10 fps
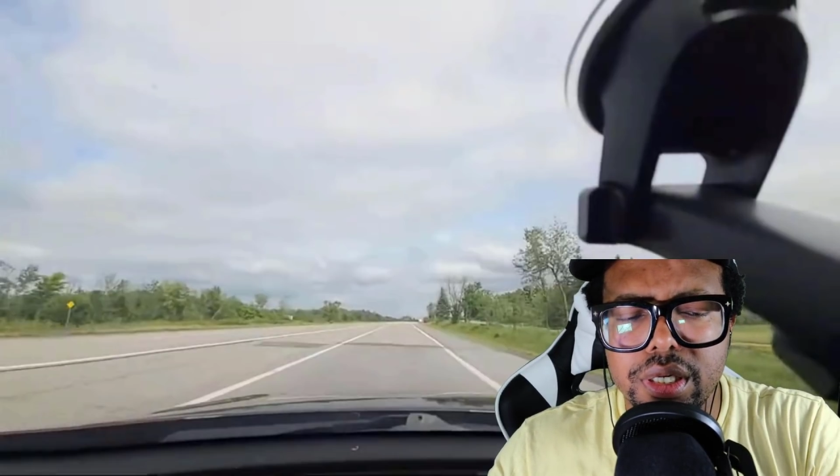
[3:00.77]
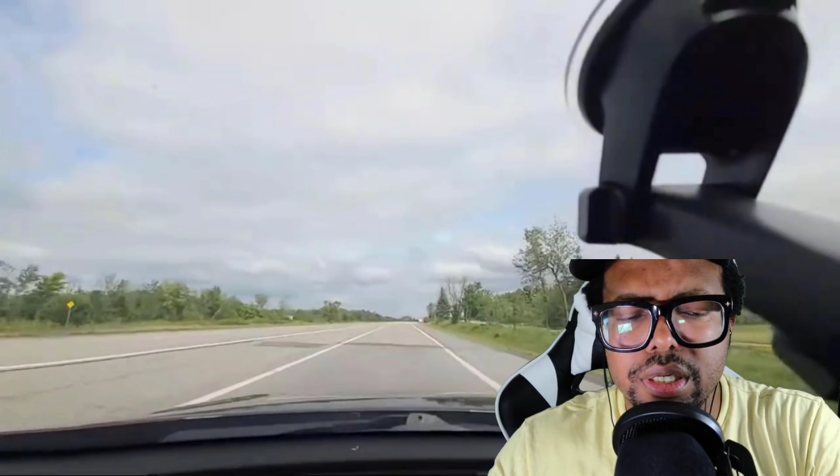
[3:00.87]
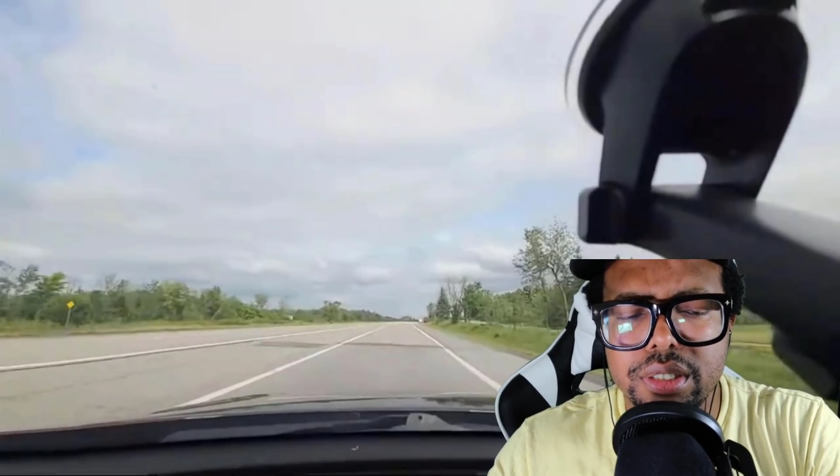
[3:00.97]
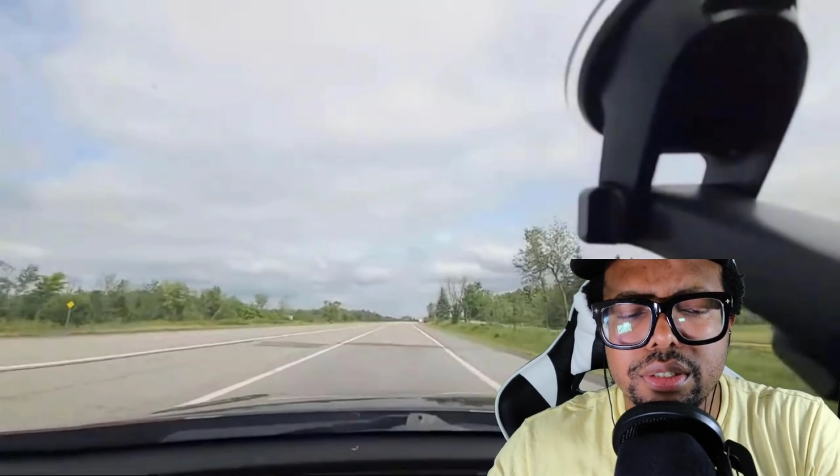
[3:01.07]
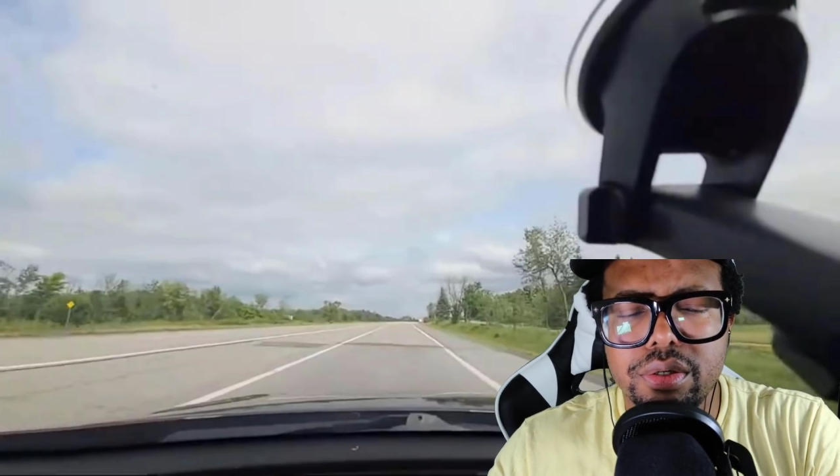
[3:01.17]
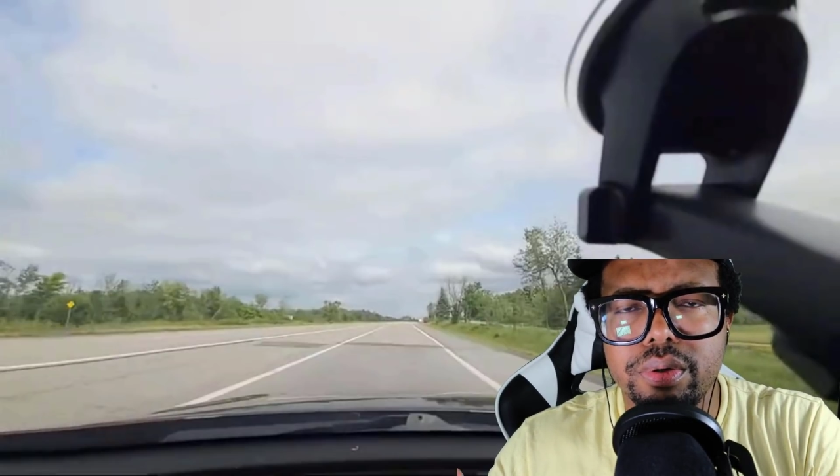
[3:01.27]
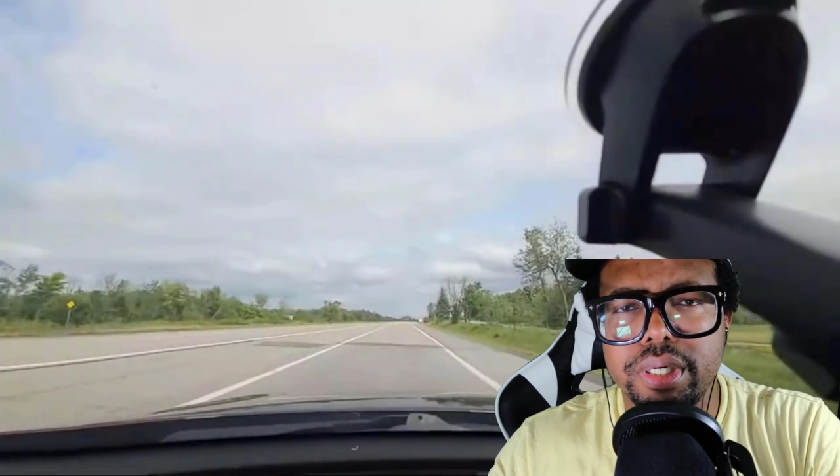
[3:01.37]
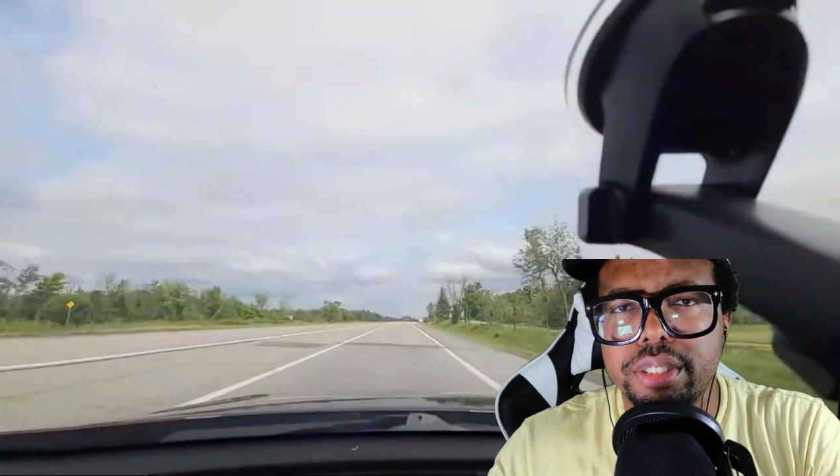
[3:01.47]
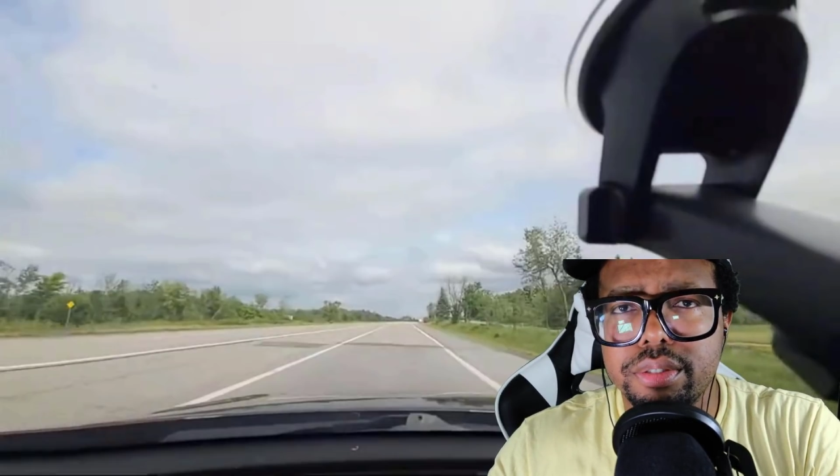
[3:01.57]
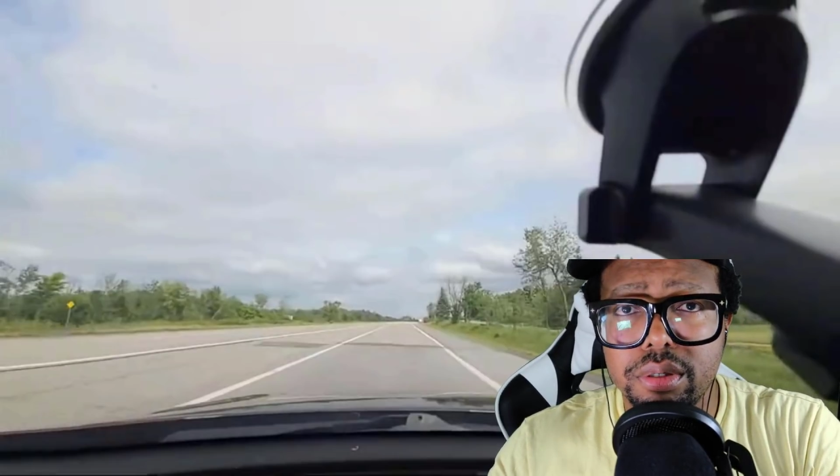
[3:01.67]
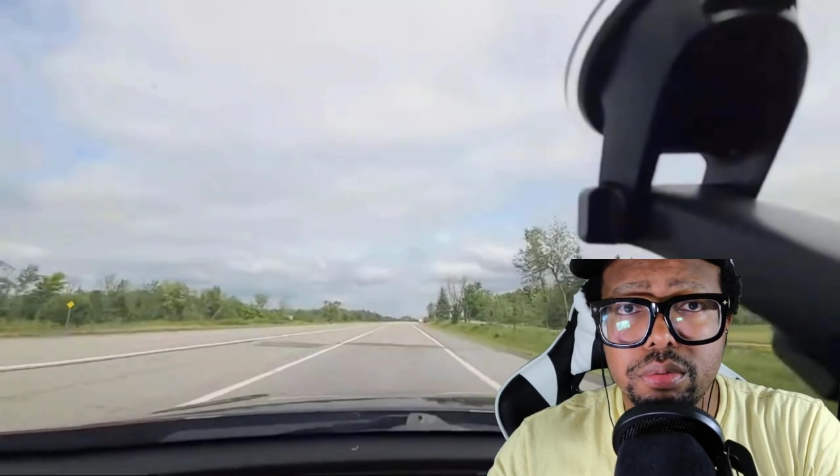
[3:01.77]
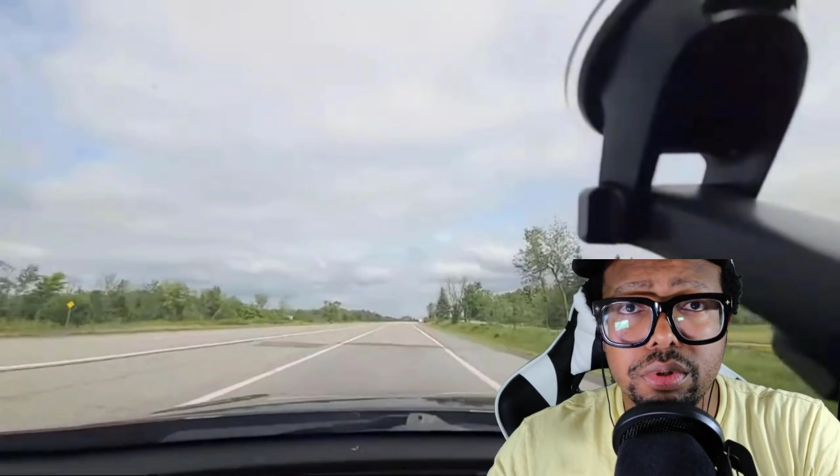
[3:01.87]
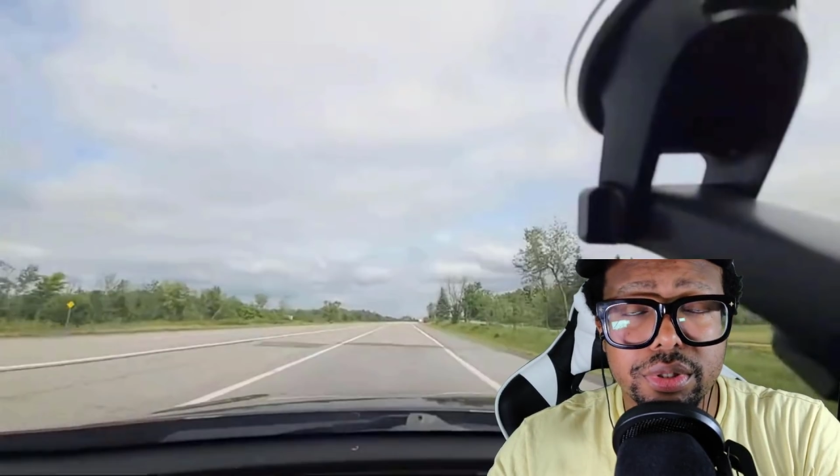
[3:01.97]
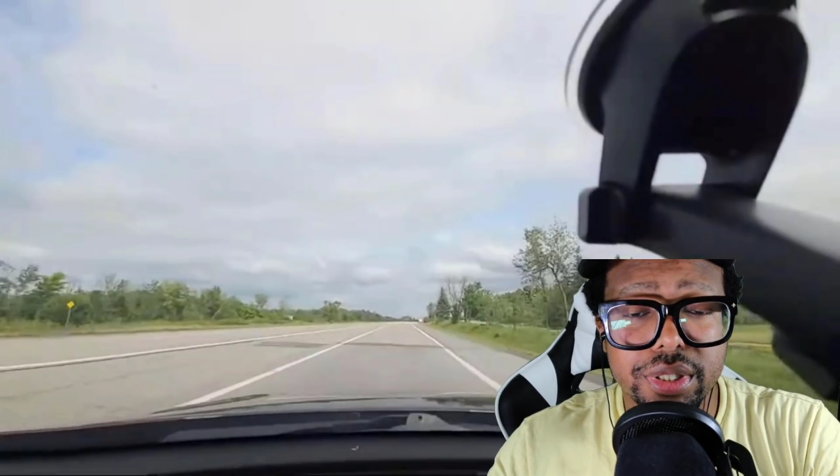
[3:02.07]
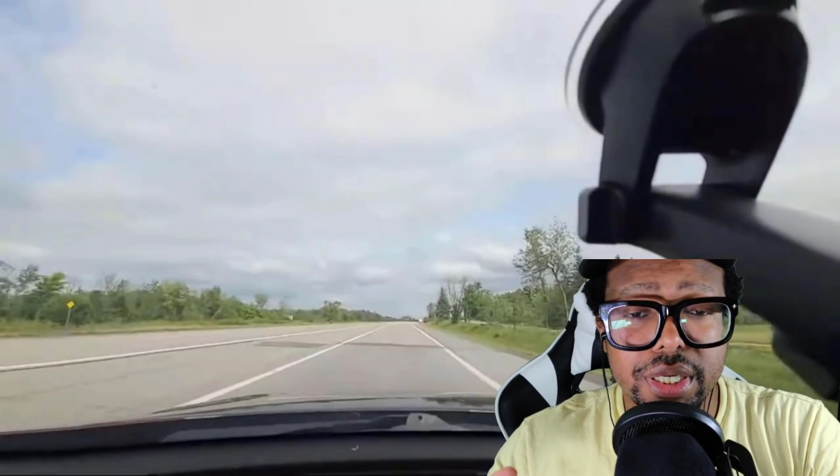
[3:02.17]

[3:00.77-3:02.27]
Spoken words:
is going into a world